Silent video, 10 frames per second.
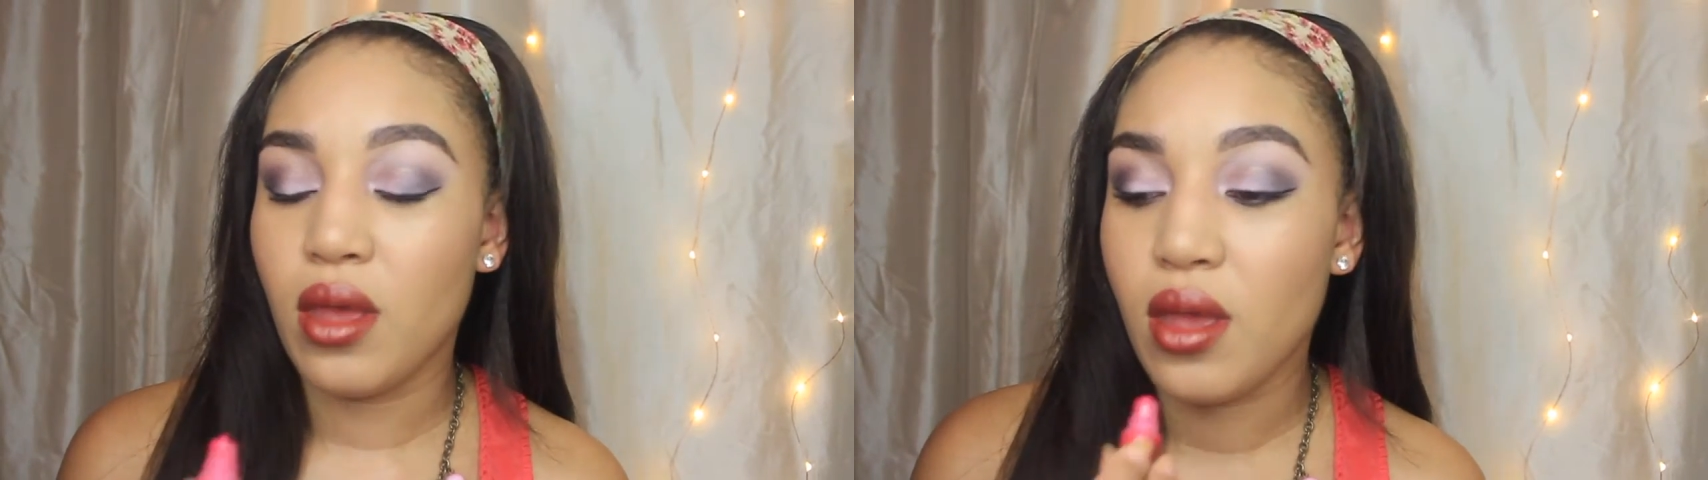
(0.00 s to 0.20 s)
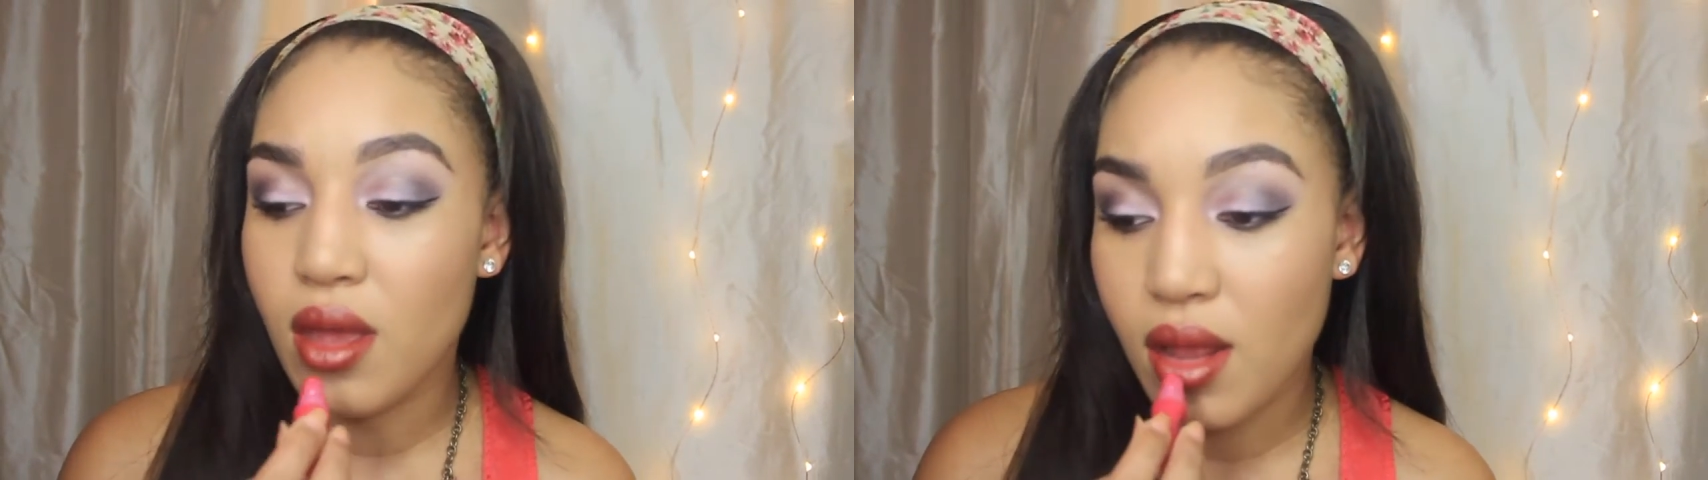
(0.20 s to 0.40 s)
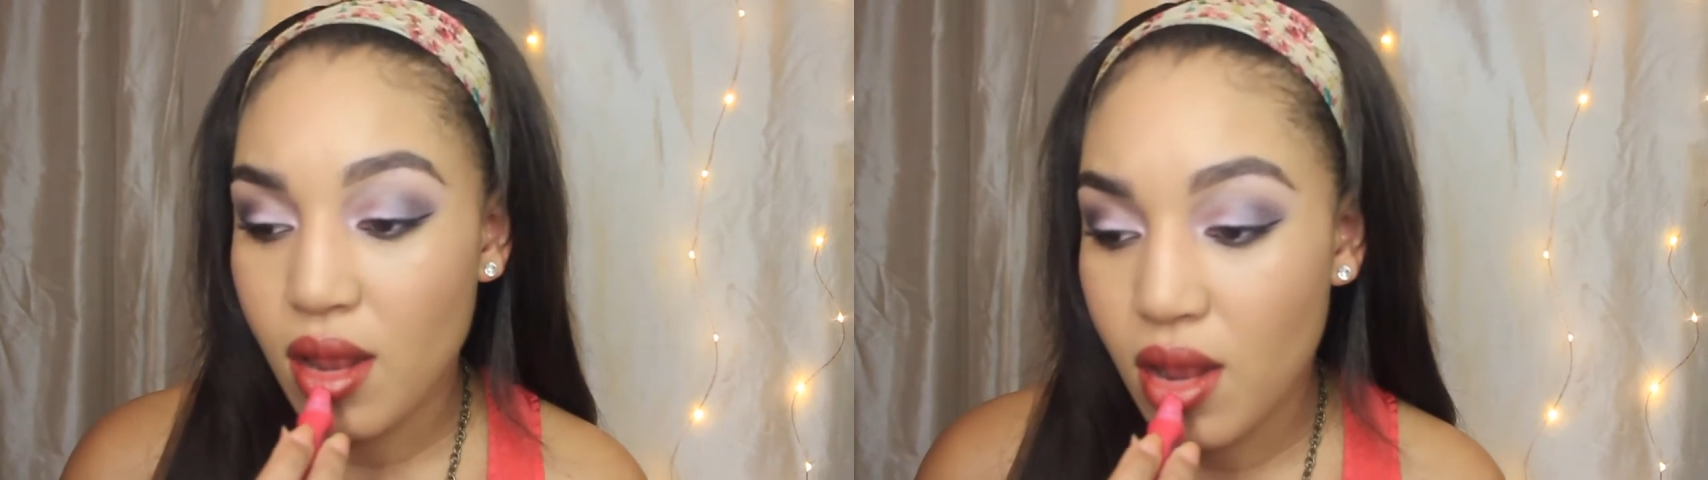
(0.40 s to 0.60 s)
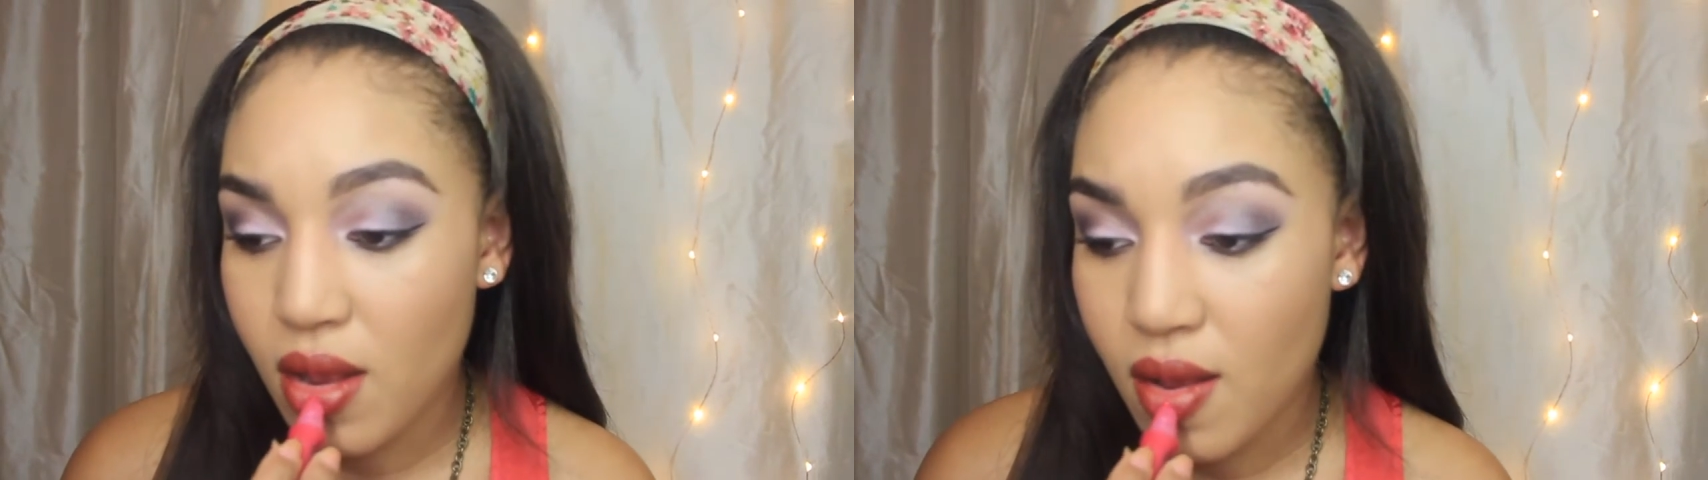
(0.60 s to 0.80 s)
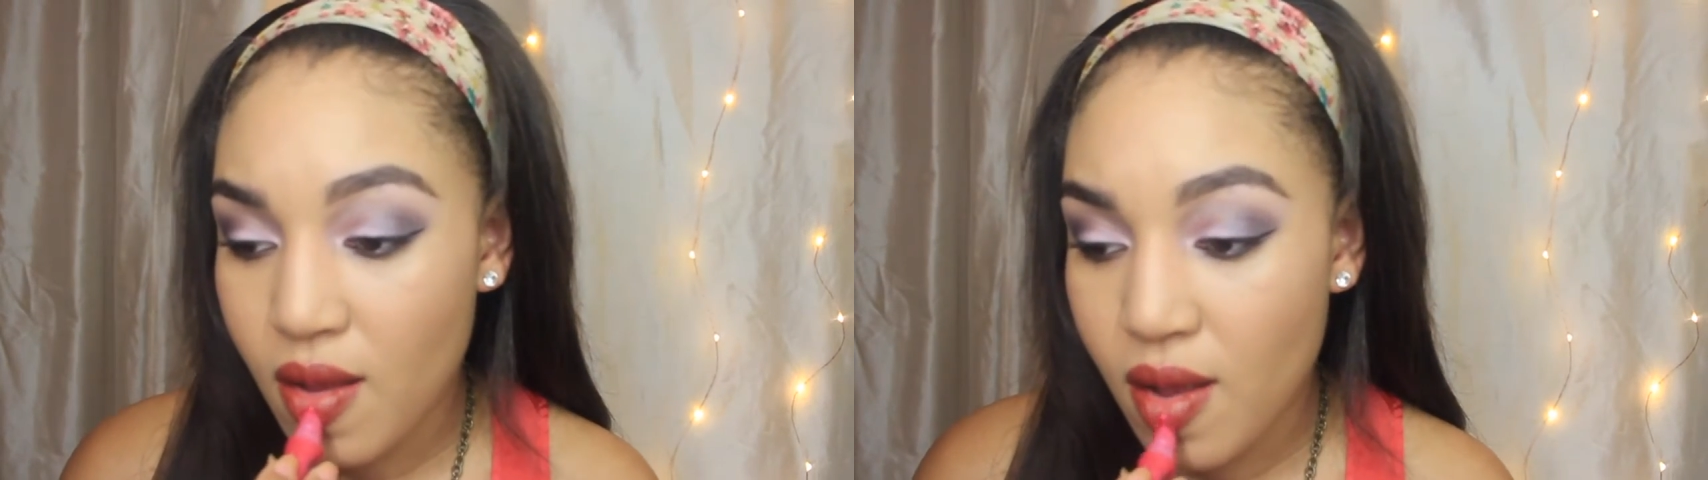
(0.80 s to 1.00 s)
It's just a
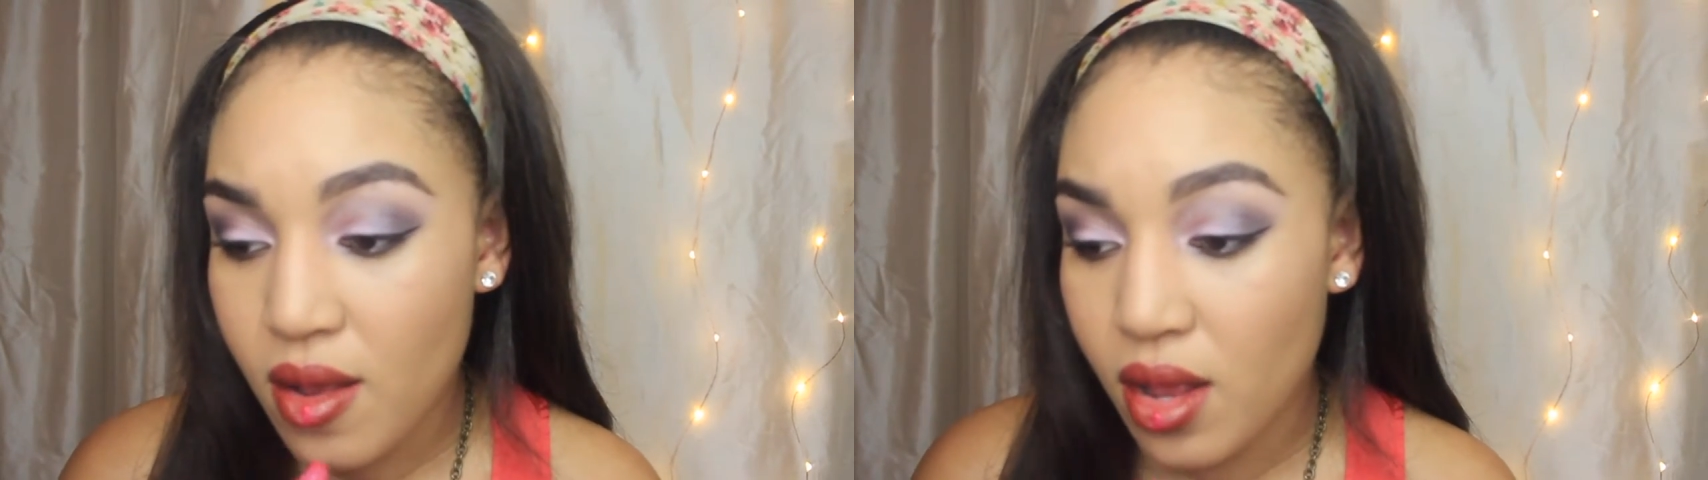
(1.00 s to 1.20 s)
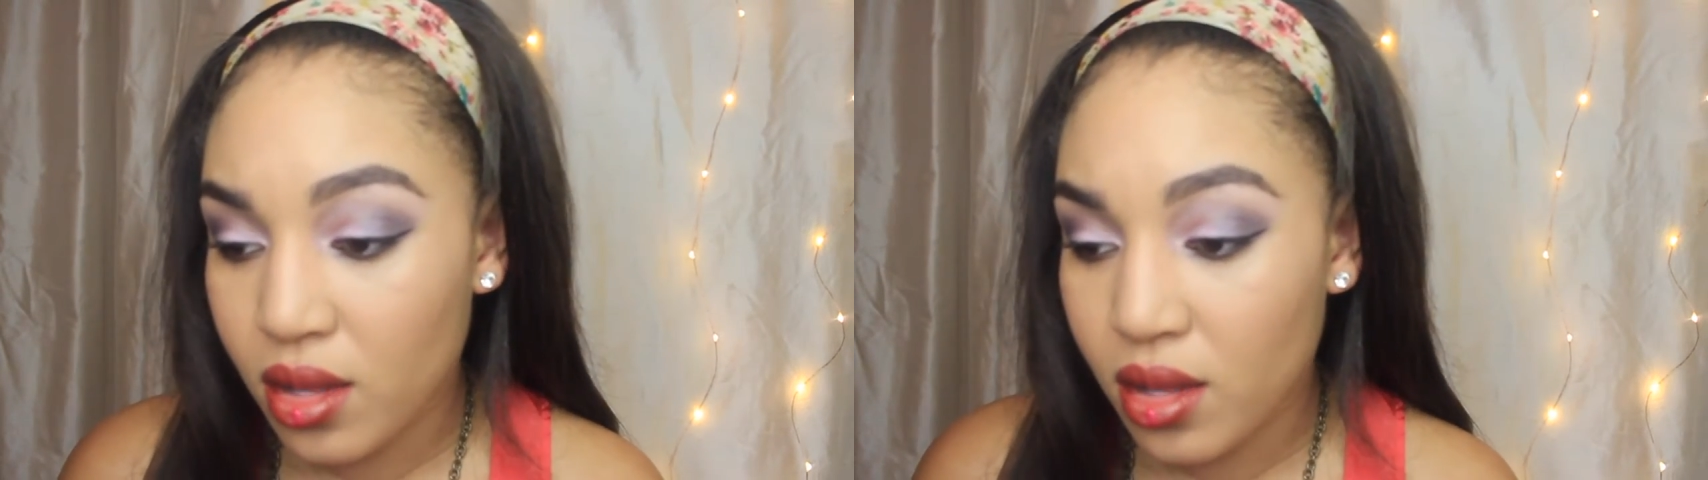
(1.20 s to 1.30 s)
little cheap